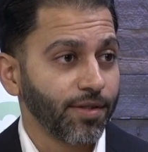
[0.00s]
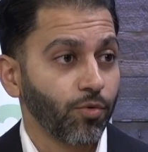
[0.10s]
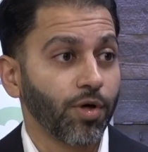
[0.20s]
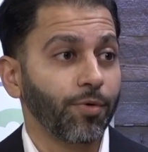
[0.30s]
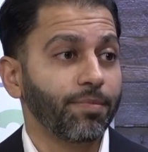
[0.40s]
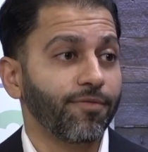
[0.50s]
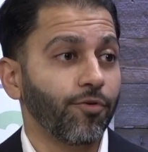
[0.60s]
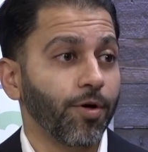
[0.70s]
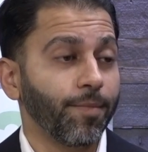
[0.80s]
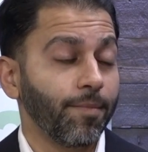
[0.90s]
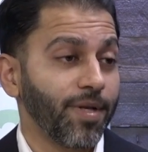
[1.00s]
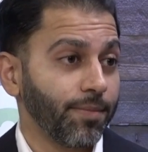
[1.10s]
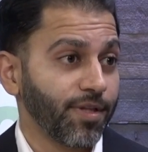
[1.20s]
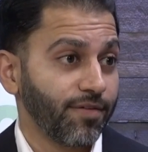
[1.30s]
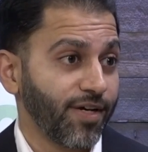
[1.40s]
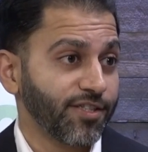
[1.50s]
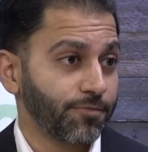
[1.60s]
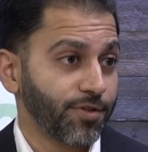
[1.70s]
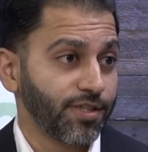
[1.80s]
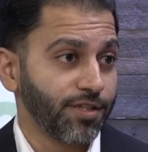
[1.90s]
where we perform minimally invasive
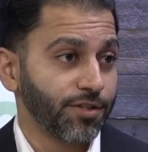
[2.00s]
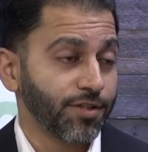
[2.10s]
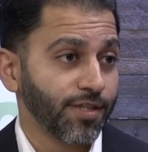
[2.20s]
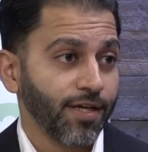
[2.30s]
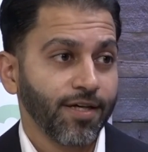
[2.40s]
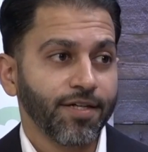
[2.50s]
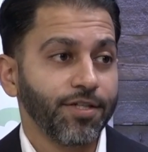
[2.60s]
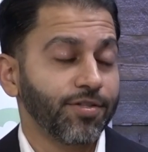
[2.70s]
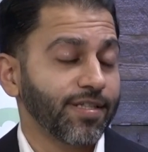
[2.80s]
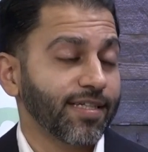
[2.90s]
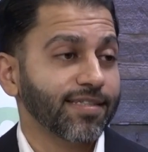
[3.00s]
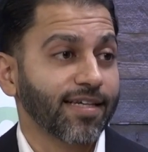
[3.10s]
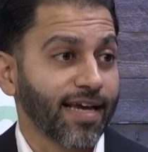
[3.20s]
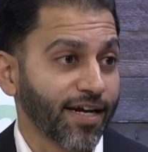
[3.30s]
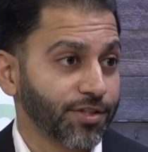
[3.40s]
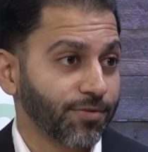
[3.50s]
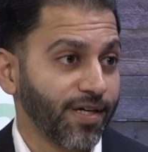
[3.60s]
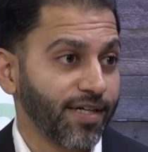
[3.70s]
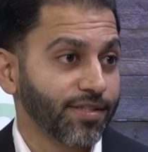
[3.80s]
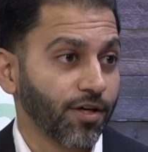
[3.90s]
procedures using things like
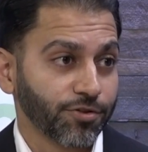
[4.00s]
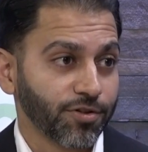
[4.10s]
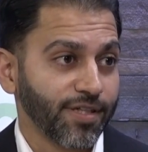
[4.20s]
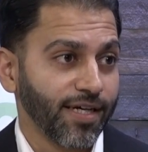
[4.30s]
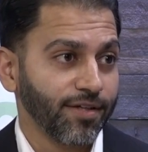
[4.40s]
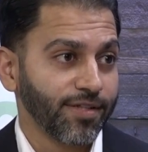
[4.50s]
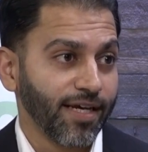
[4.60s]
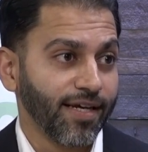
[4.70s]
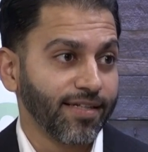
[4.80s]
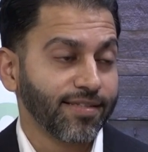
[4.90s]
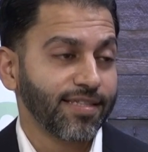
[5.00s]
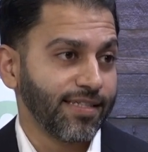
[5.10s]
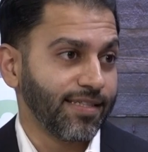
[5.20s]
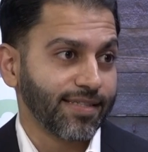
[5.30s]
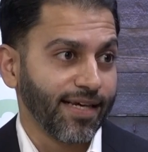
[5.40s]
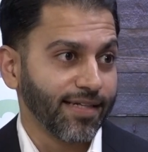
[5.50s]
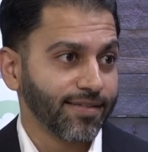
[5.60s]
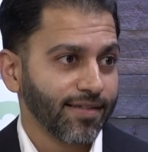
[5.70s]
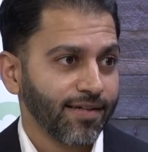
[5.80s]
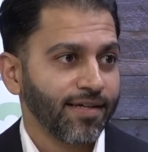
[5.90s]
X-rays, ultrasound, and CT scans.